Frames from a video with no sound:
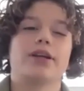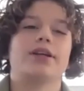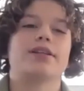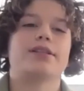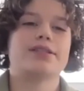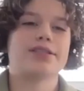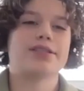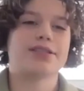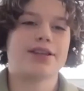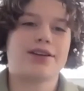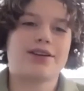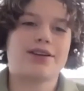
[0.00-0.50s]

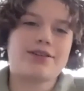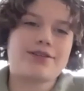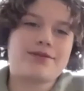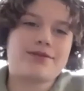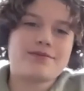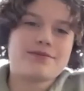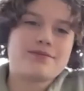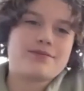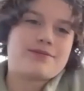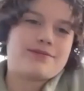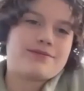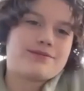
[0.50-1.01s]

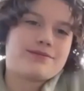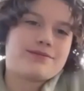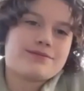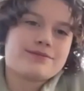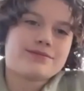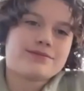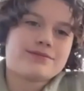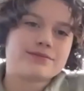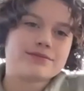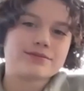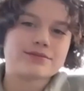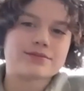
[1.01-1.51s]

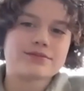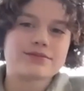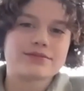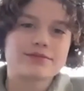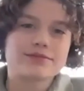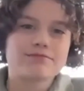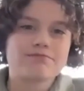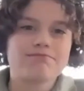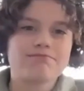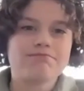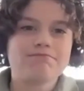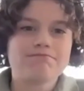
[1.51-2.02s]

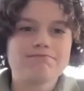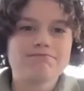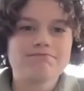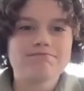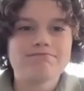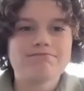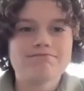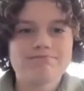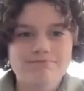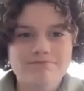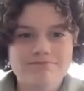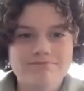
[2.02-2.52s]

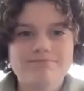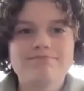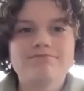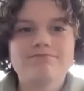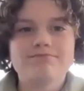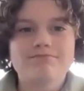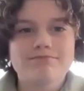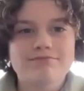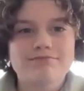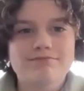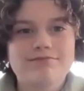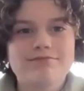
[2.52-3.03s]

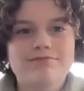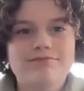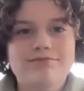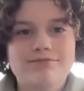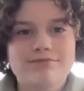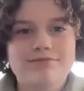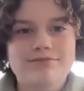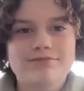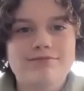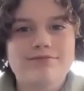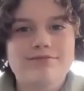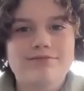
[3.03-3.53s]

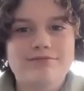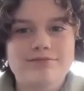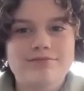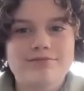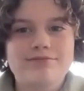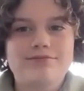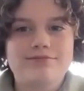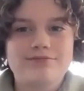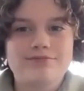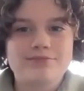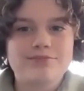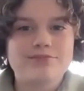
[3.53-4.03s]

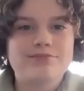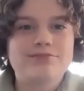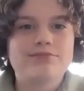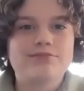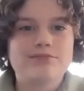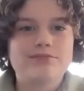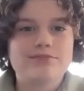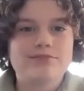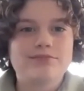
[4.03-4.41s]
The person shown says nothing.